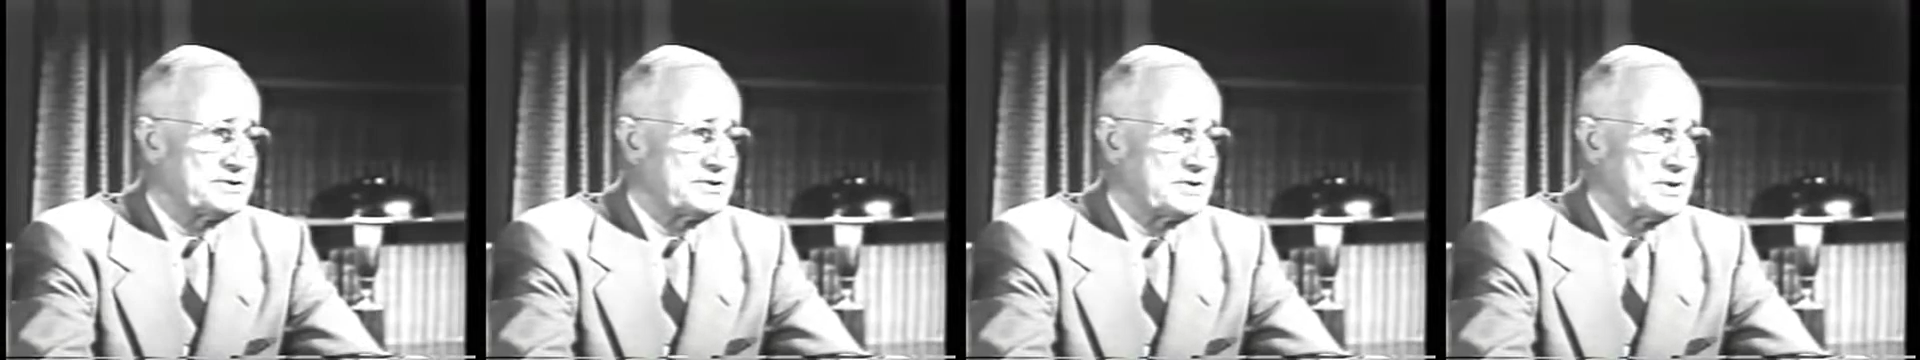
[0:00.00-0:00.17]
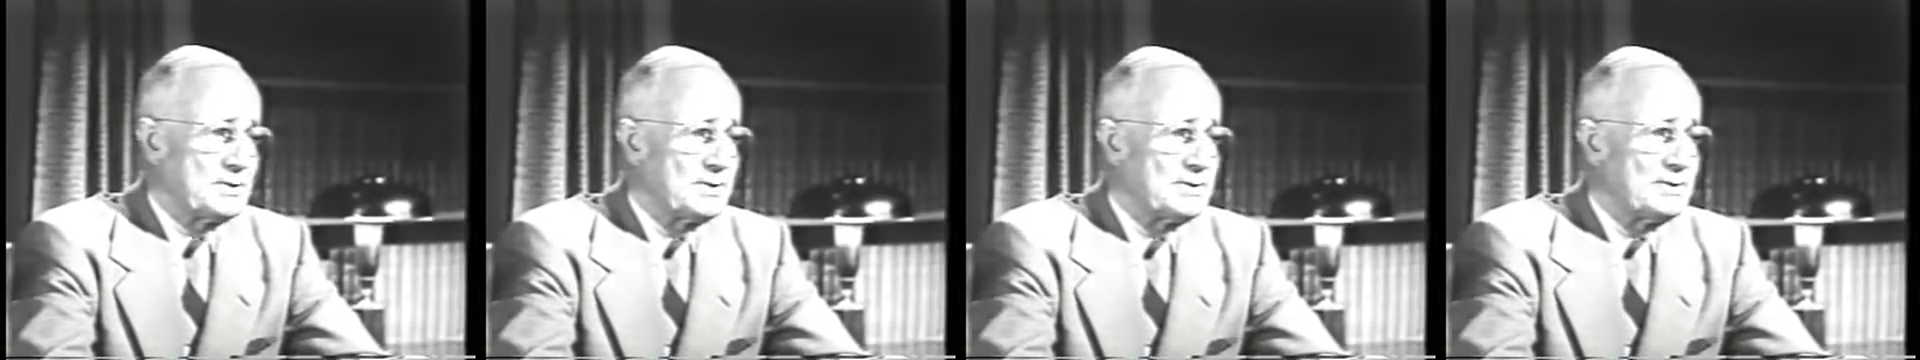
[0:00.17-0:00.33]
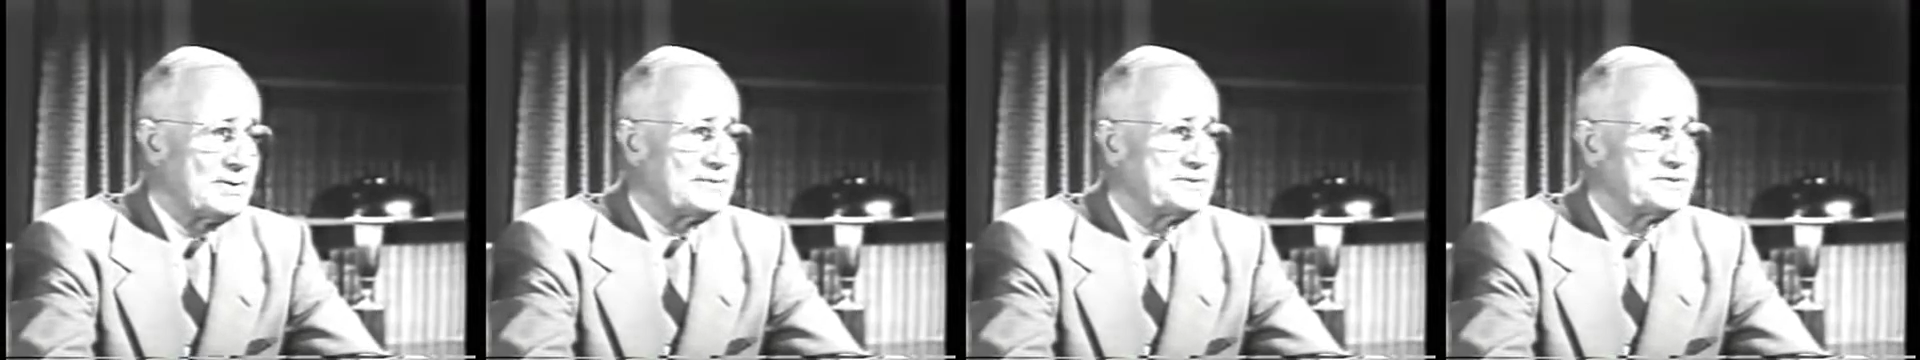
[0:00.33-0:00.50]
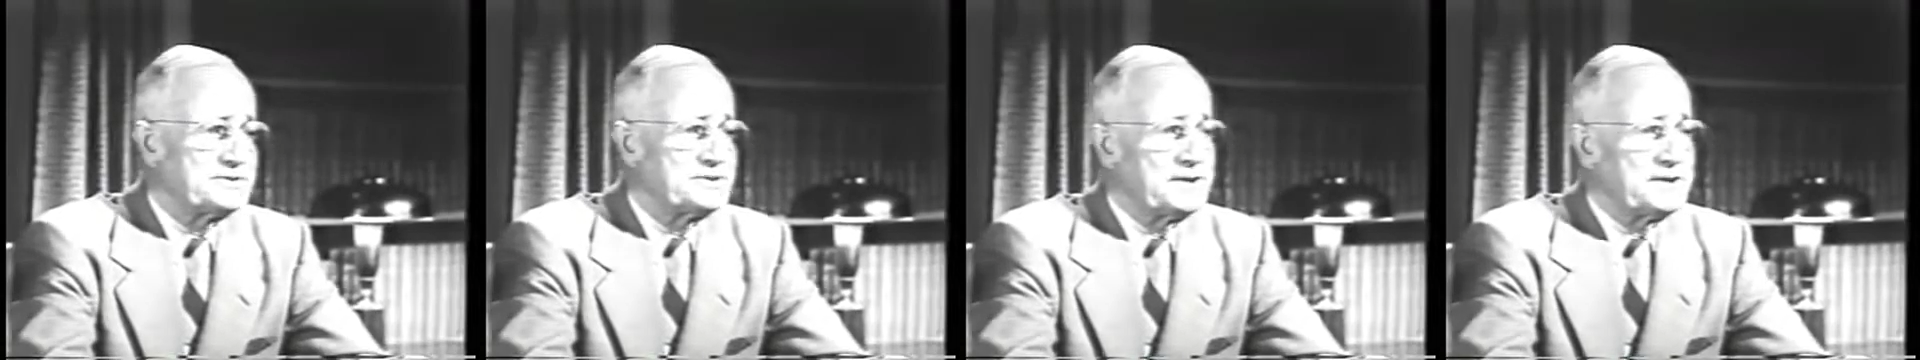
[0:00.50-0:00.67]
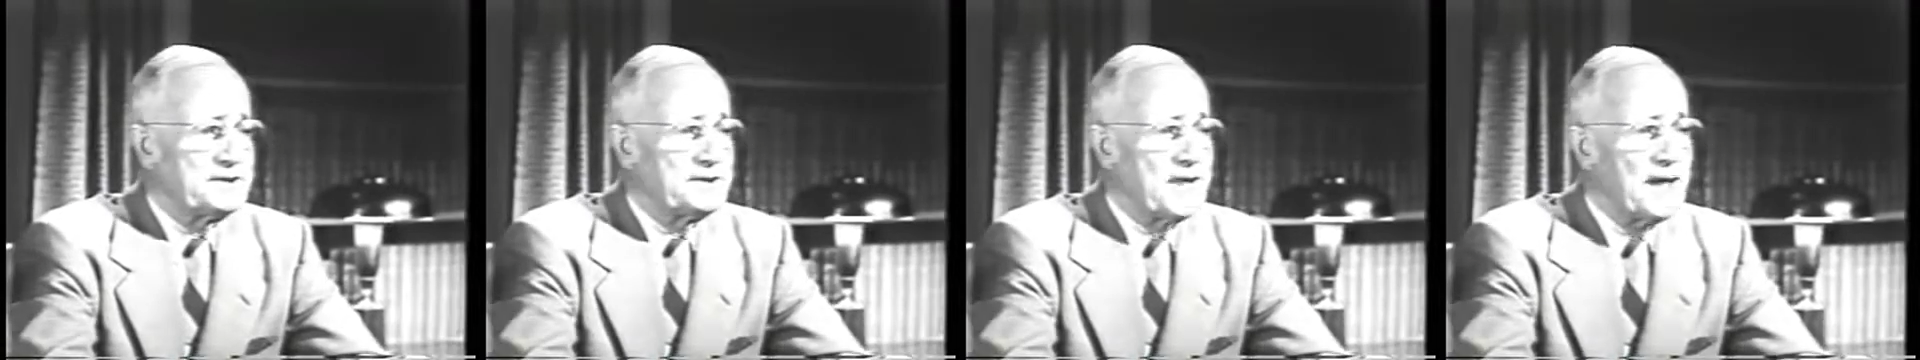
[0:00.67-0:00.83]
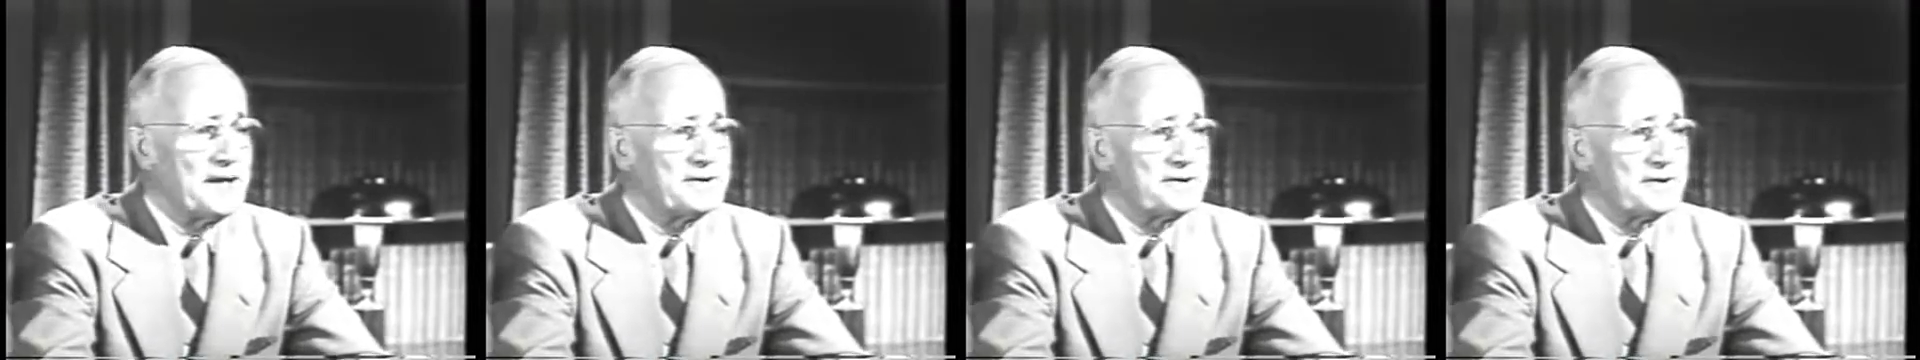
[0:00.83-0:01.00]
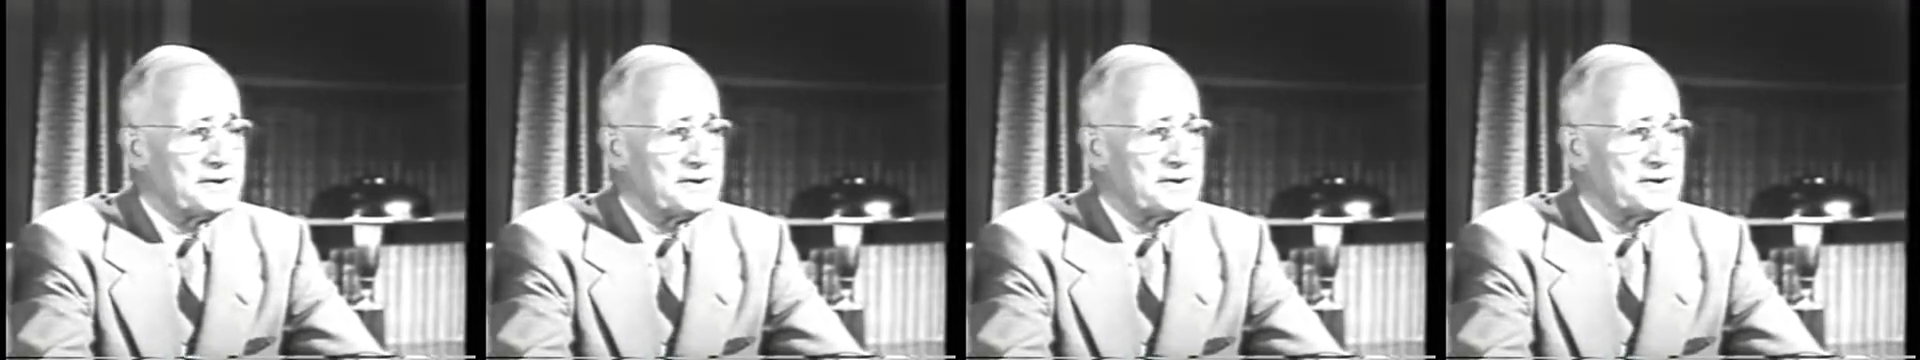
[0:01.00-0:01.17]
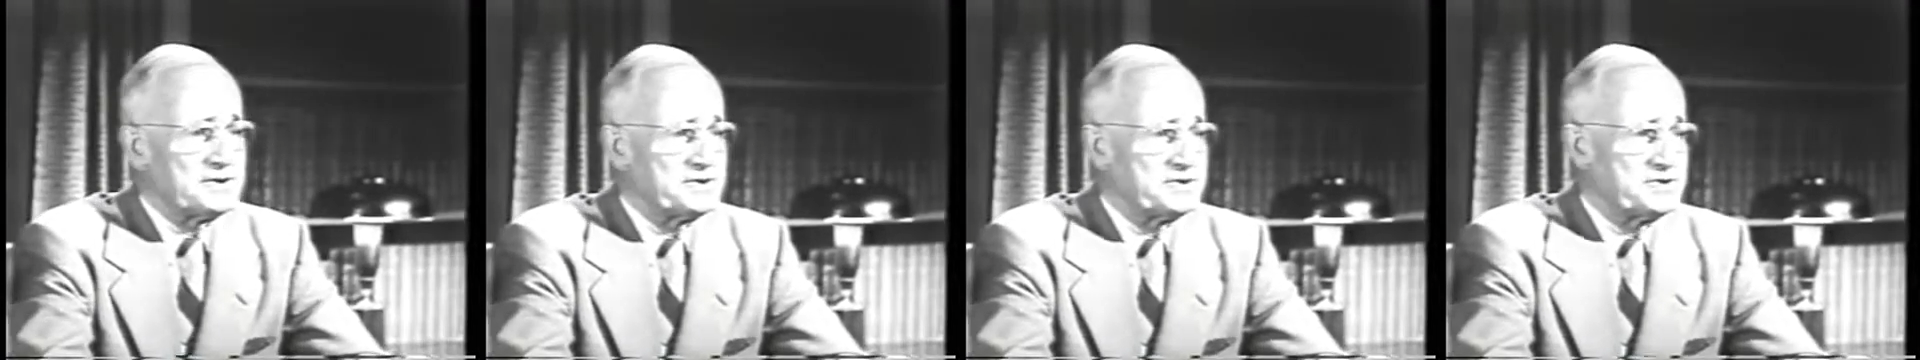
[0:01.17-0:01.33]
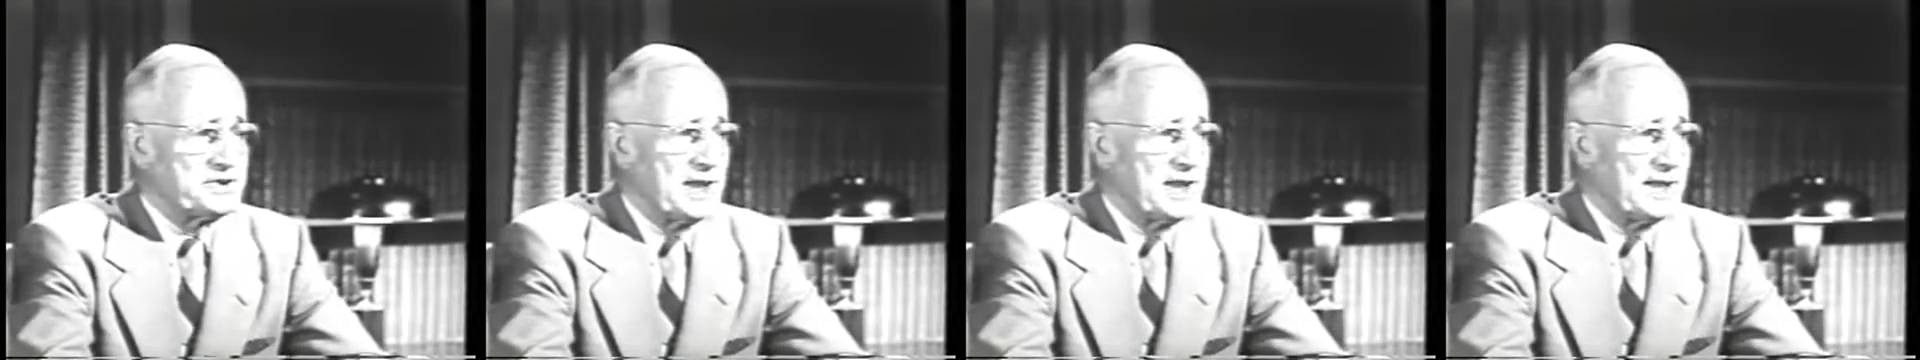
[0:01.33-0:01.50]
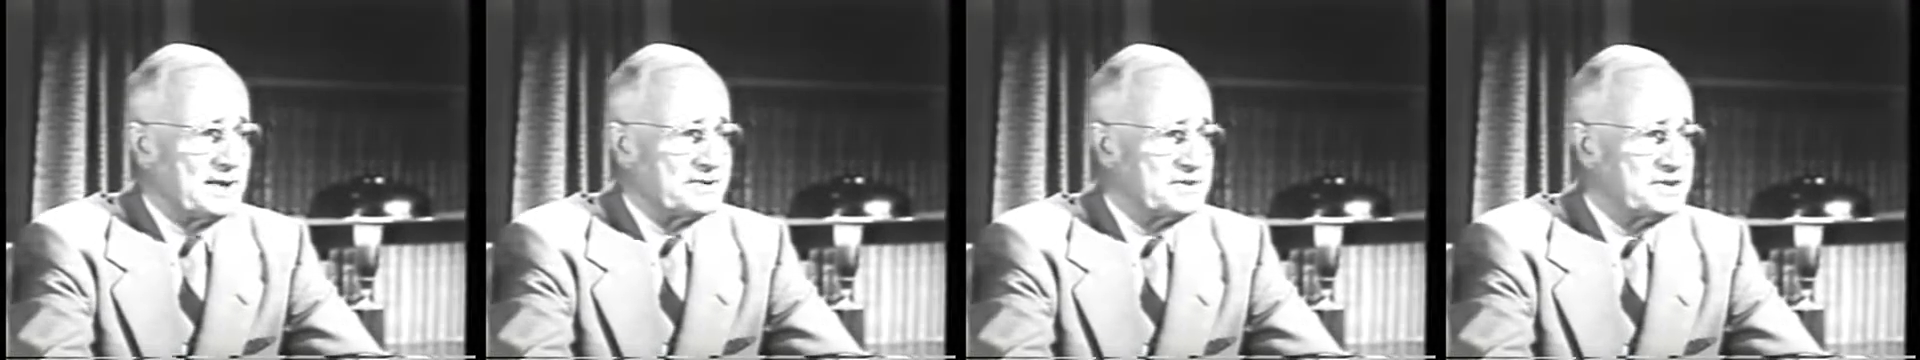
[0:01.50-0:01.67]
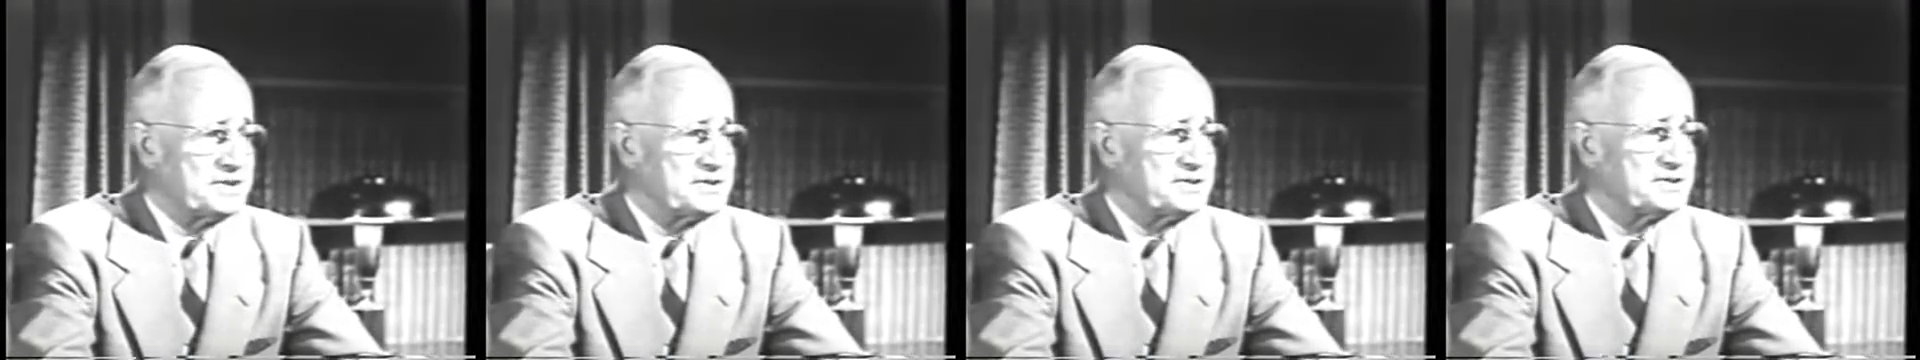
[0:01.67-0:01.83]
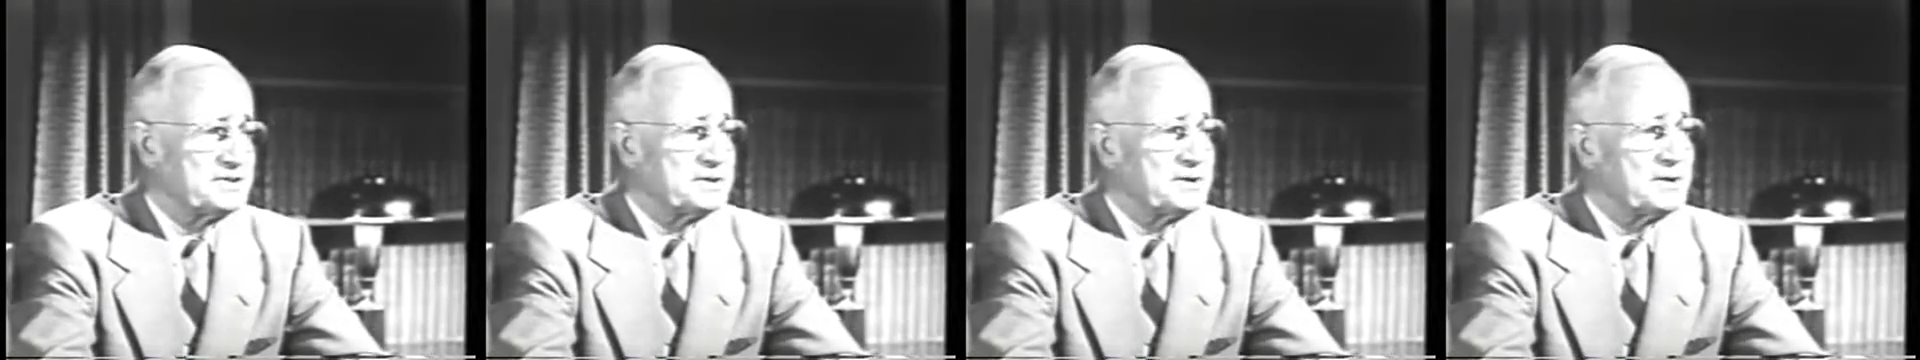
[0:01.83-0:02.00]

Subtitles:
Jones did not hurt his chances,